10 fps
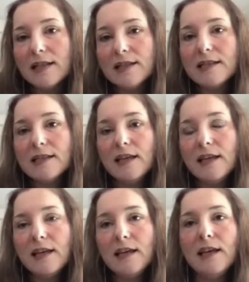They
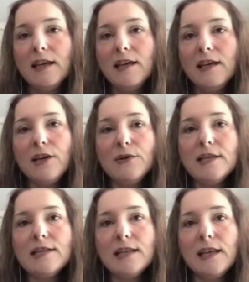see
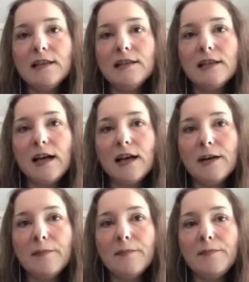it
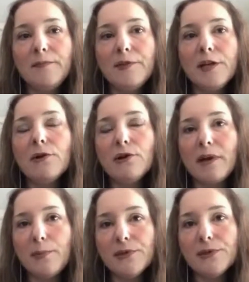not only on
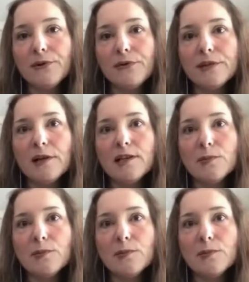my personal results,